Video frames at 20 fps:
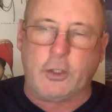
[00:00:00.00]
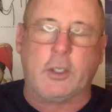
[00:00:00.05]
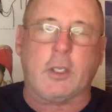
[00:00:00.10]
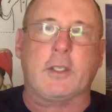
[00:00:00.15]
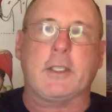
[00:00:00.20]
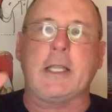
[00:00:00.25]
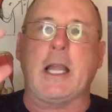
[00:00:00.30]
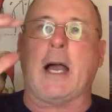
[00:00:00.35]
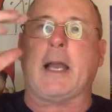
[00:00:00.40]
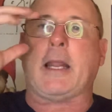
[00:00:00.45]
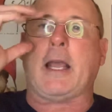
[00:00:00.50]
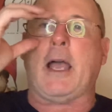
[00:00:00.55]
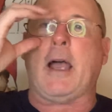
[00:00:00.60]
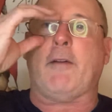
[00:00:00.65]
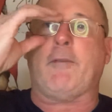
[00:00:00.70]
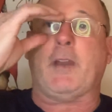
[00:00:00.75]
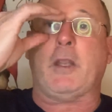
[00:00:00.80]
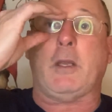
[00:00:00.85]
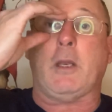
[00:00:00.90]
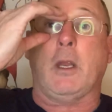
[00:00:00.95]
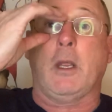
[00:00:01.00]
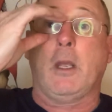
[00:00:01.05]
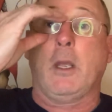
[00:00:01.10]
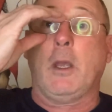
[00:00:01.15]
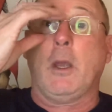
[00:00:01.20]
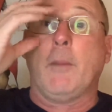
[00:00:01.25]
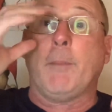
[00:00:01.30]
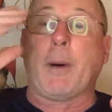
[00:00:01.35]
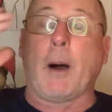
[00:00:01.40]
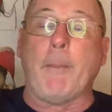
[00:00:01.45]
does not have it,
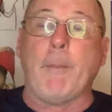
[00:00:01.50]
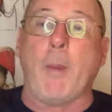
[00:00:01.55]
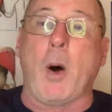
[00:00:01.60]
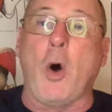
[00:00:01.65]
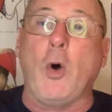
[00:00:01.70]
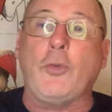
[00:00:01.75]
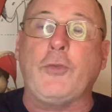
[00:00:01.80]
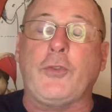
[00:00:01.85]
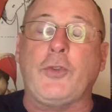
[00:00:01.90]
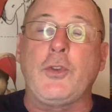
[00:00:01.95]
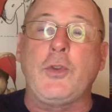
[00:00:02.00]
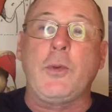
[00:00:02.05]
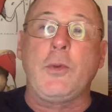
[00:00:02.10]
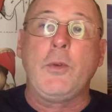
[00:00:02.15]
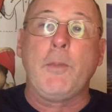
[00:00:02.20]
but most